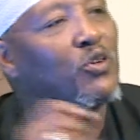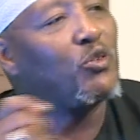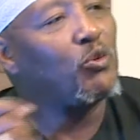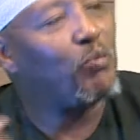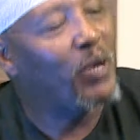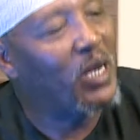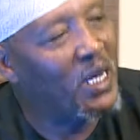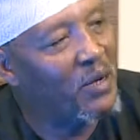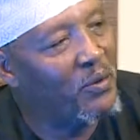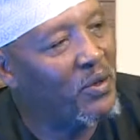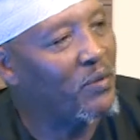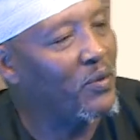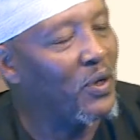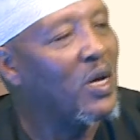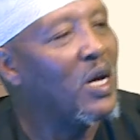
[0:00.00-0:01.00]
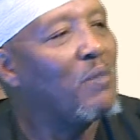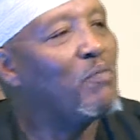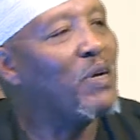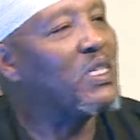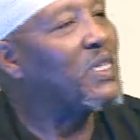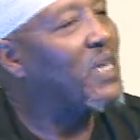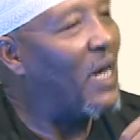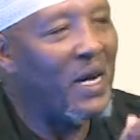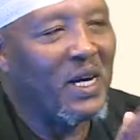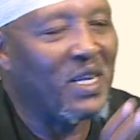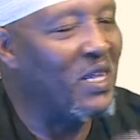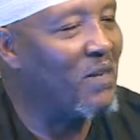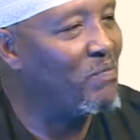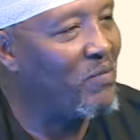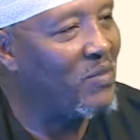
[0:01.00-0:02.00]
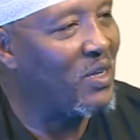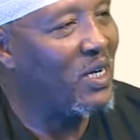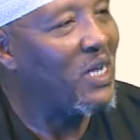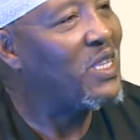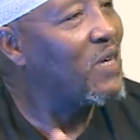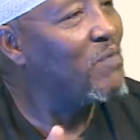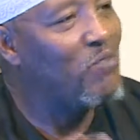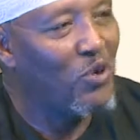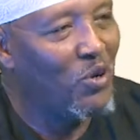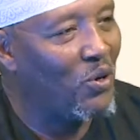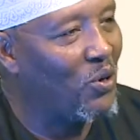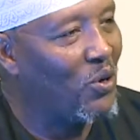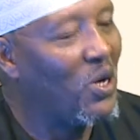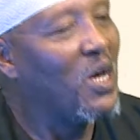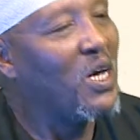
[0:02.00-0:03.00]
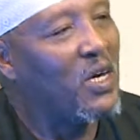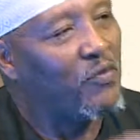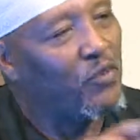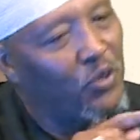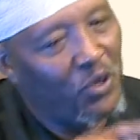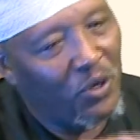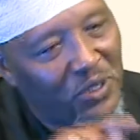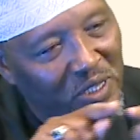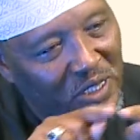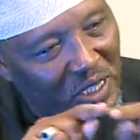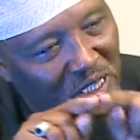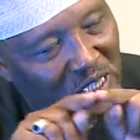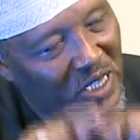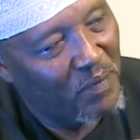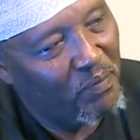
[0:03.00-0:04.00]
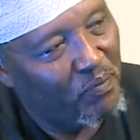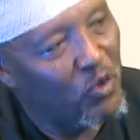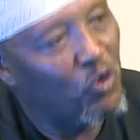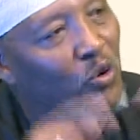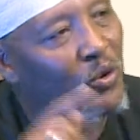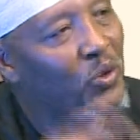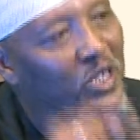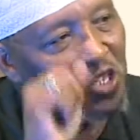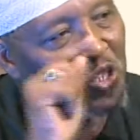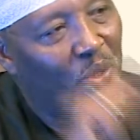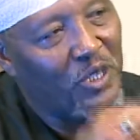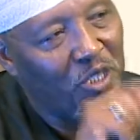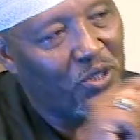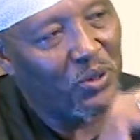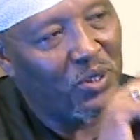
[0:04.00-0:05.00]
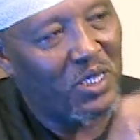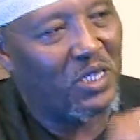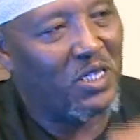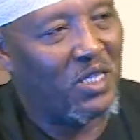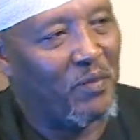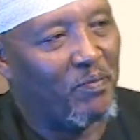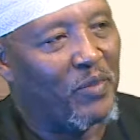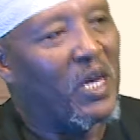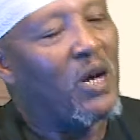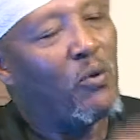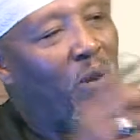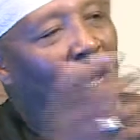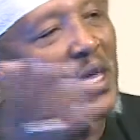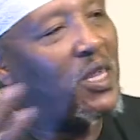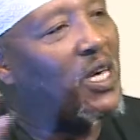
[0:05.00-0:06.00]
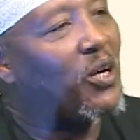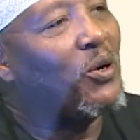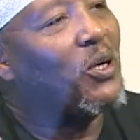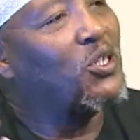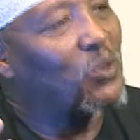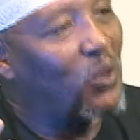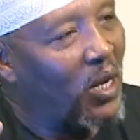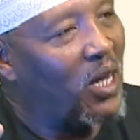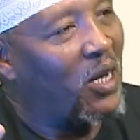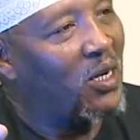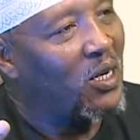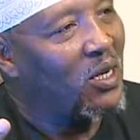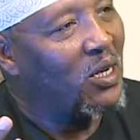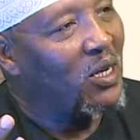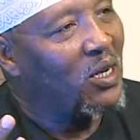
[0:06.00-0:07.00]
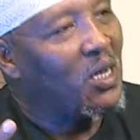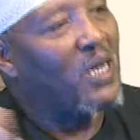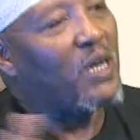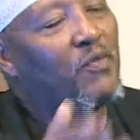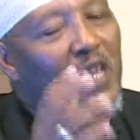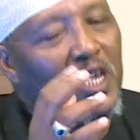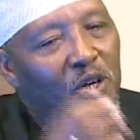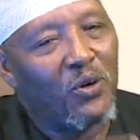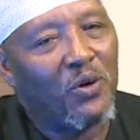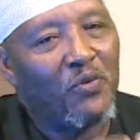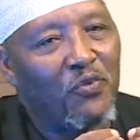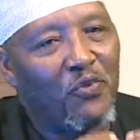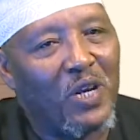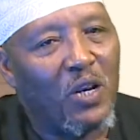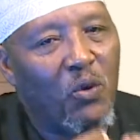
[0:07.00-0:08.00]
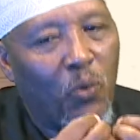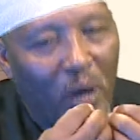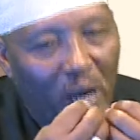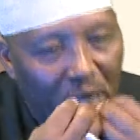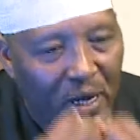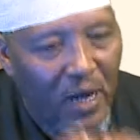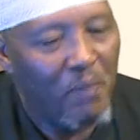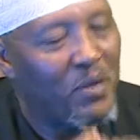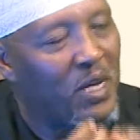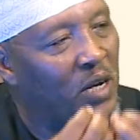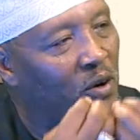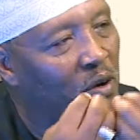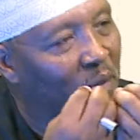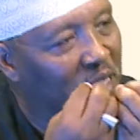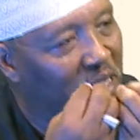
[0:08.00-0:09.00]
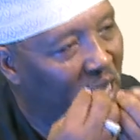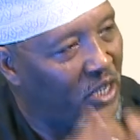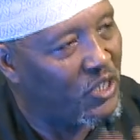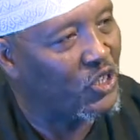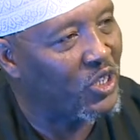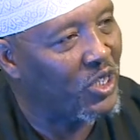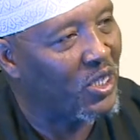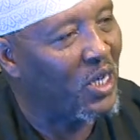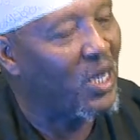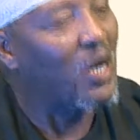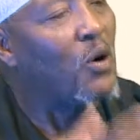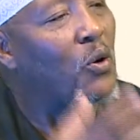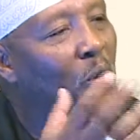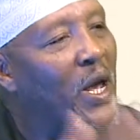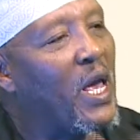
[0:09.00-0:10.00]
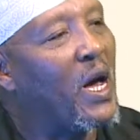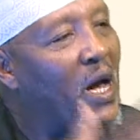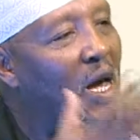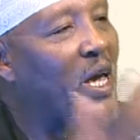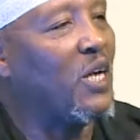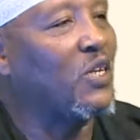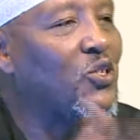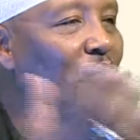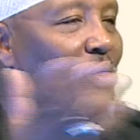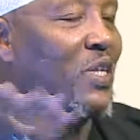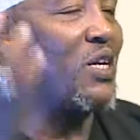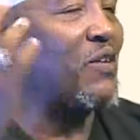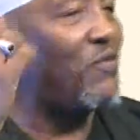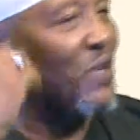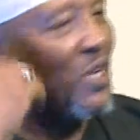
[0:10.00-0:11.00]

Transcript: to play, but guide them. Let them know. If you don't teach them, who is going to teach them? Where are they going to learn? If they don't feel welcome in our masajid, where else will they feel